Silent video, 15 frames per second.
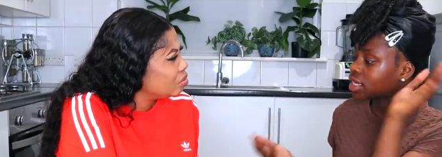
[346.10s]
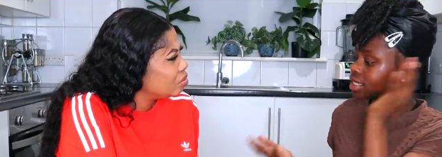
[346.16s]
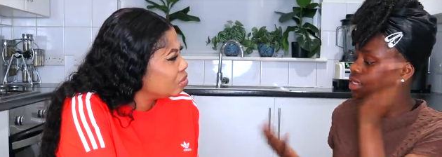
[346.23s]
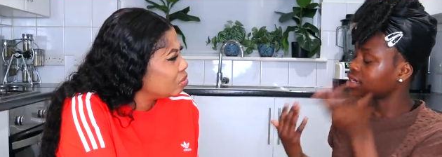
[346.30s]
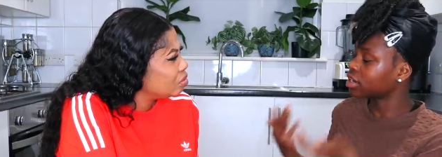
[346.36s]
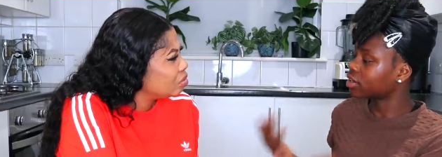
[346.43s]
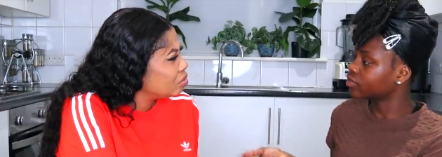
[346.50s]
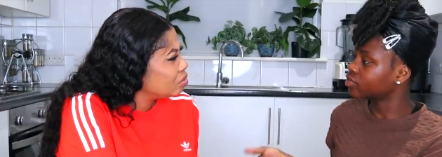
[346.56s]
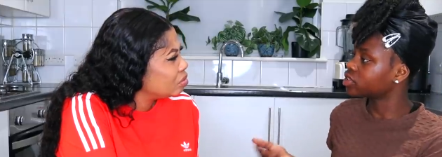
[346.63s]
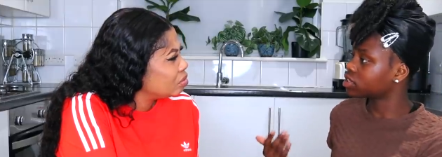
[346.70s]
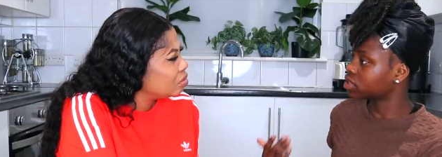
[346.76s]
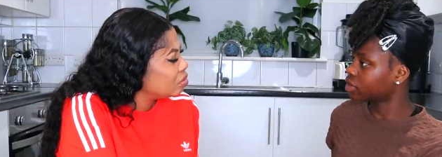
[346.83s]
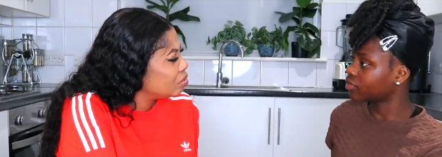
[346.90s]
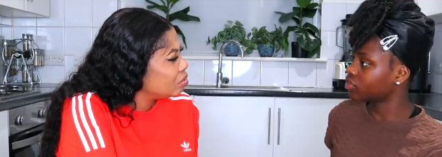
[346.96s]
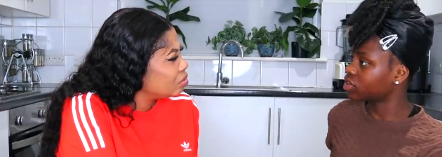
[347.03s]
Speaker 1: eating healthy
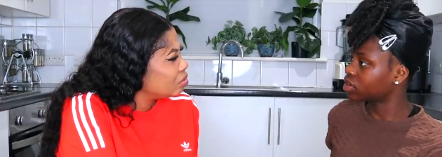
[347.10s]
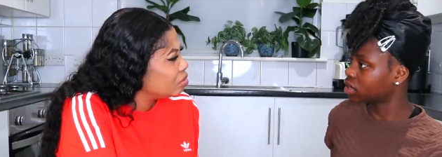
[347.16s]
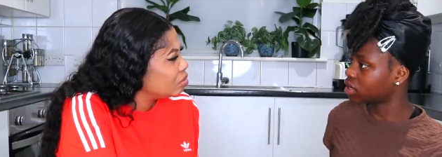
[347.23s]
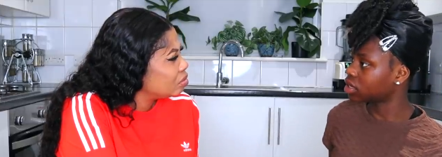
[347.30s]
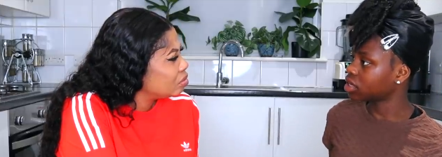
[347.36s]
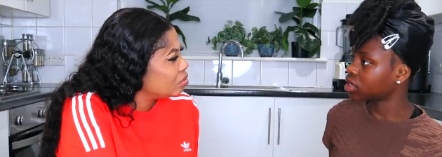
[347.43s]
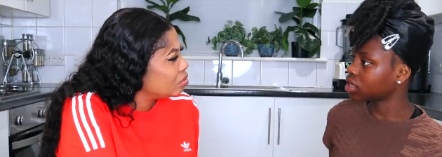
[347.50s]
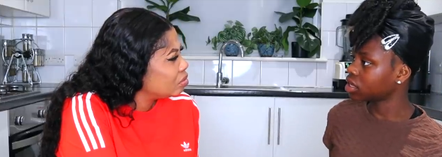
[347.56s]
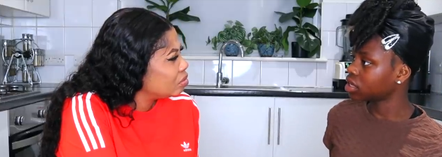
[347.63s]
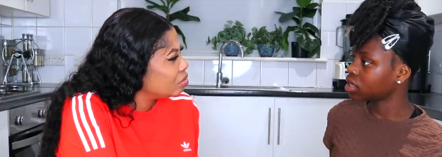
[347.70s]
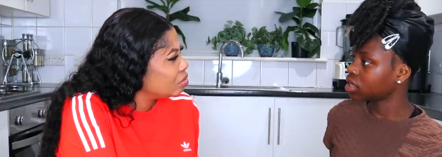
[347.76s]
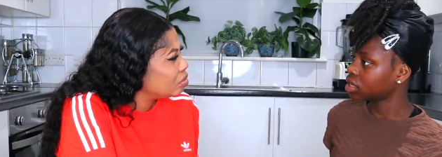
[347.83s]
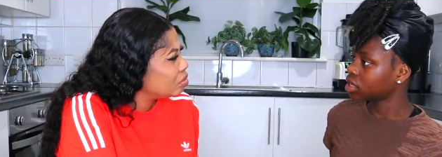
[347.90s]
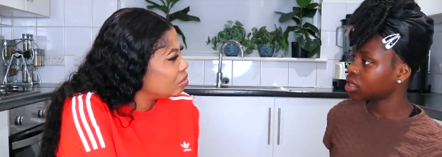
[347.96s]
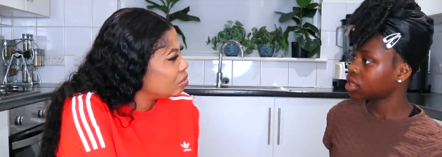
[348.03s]
stuff, you know?
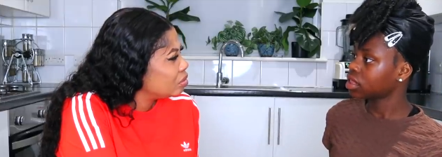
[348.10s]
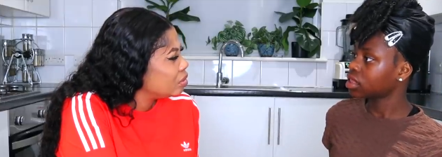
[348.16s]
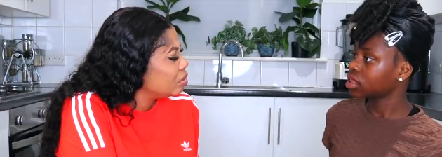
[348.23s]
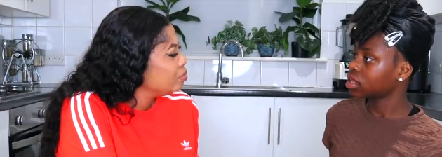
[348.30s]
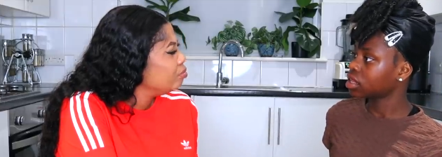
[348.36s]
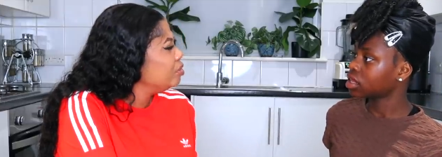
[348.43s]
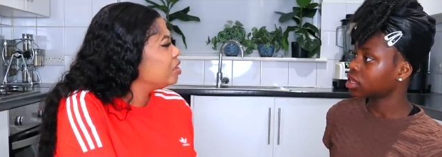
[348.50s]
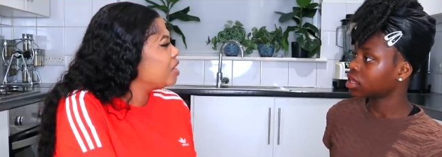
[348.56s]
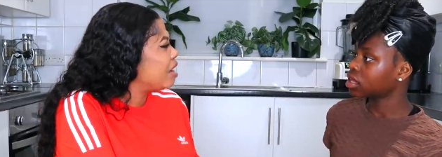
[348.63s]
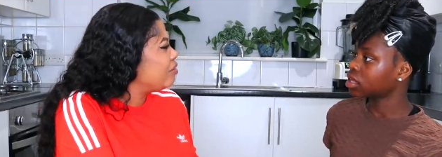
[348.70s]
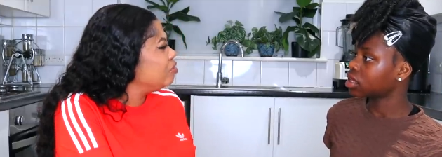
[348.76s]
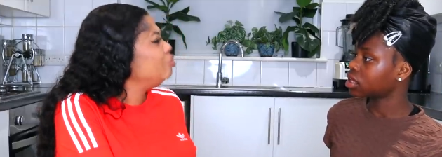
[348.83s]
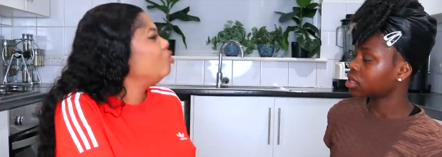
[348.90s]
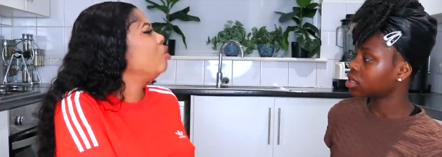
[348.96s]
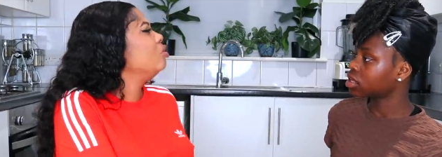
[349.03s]

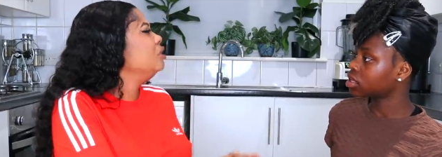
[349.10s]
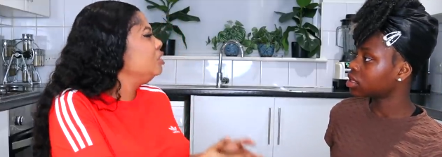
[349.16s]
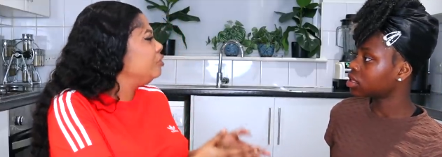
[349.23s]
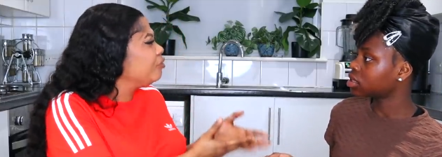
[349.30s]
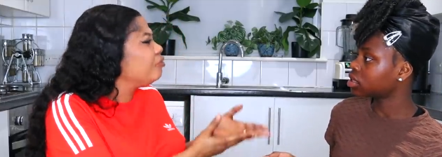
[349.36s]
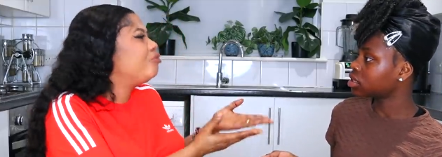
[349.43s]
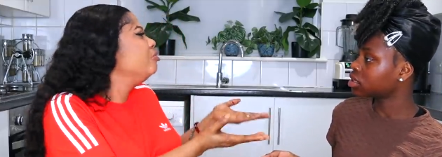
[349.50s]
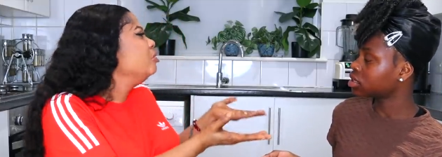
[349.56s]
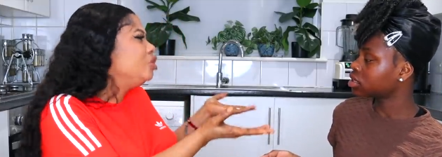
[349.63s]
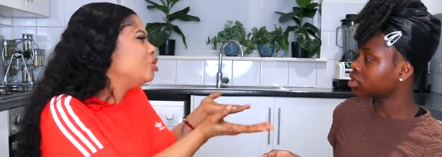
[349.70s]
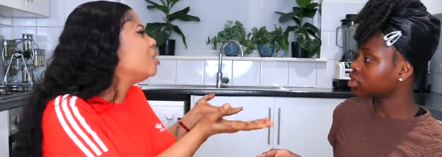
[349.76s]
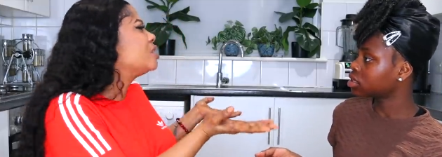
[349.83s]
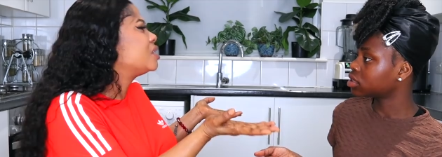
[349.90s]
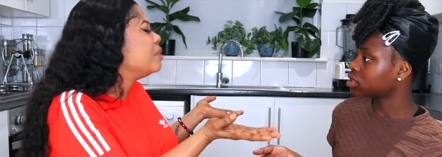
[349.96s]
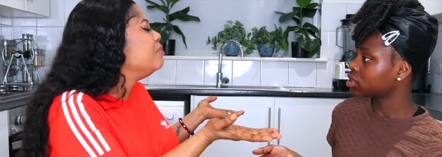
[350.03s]
Speaker 2: Michelle, no,
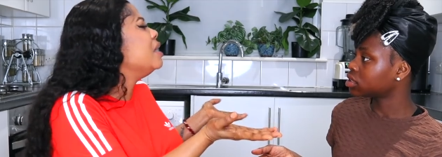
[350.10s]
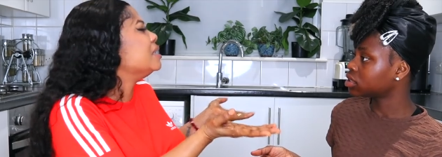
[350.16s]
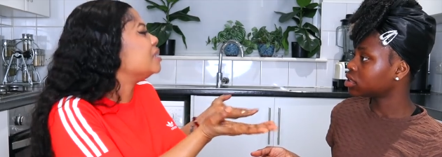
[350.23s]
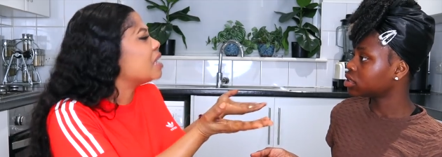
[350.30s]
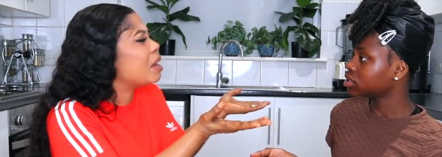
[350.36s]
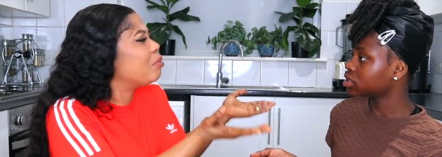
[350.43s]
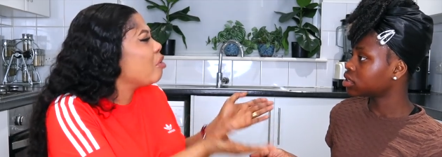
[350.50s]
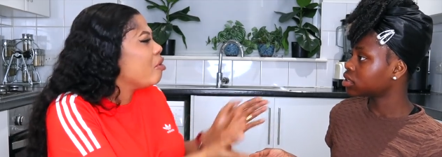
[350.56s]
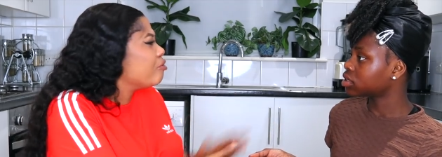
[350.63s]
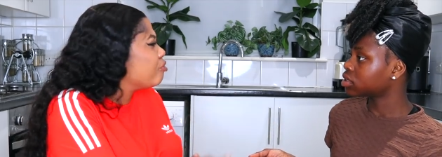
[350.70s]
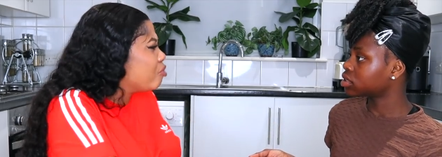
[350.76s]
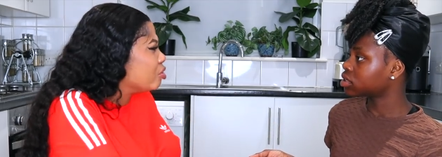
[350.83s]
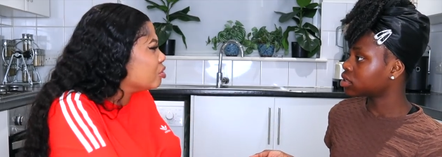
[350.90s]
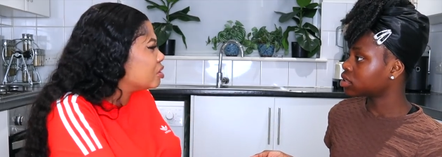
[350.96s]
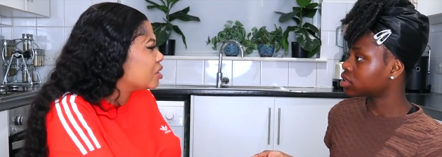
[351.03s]
just give me an example of
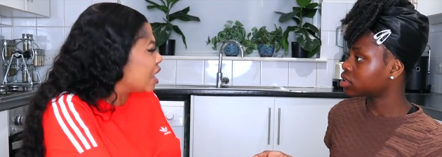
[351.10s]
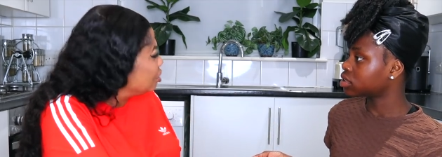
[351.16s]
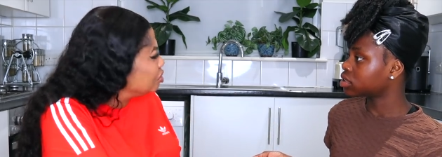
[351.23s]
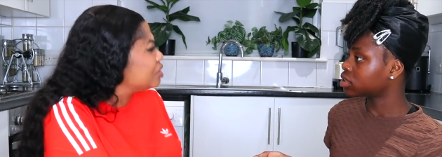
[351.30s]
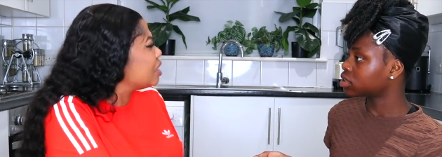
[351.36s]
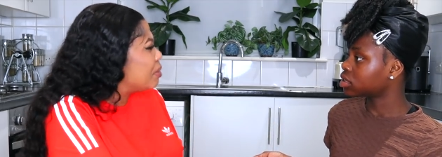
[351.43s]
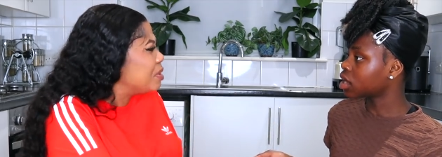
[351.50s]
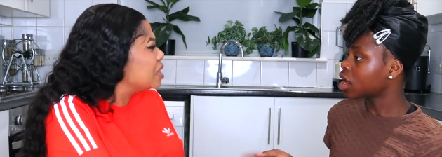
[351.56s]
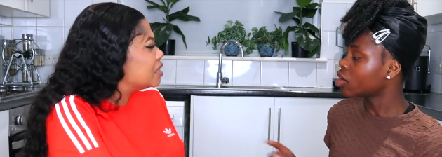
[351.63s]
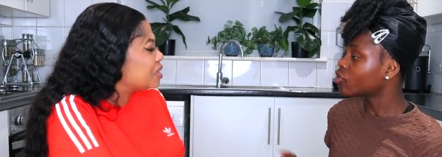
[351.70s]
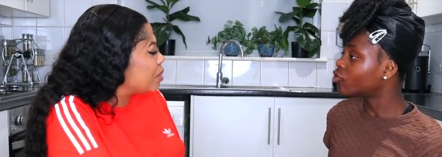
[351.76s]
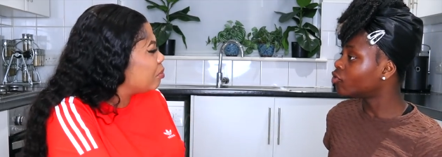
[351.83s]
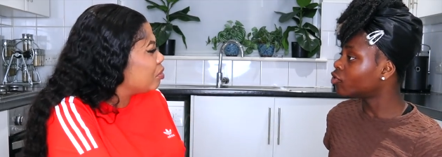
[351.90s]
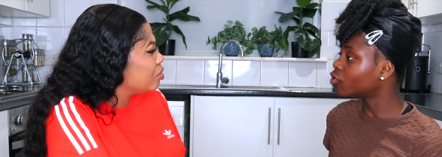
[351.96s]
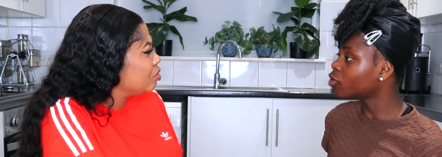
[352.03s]
food. Can you tell me an
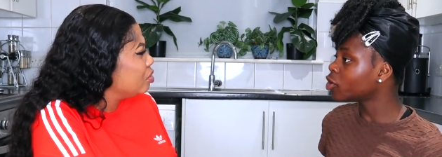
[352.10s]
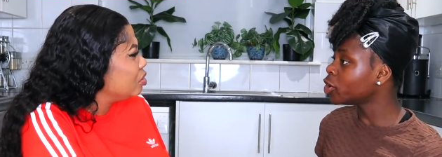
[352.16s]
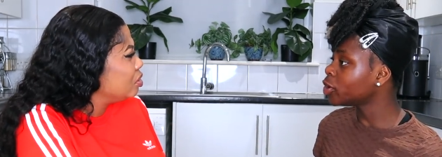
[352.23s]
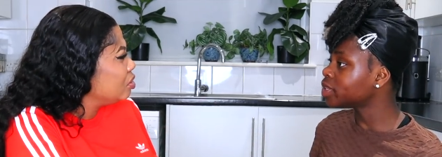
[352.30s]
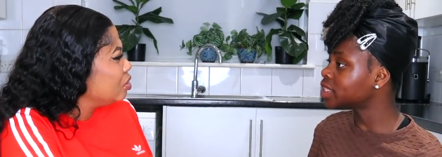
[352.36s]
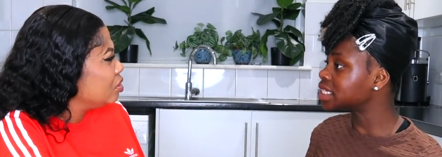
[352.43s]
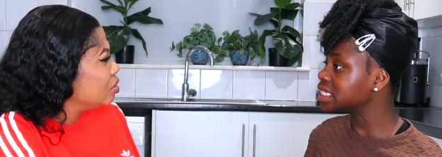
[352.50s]
example? Fruit,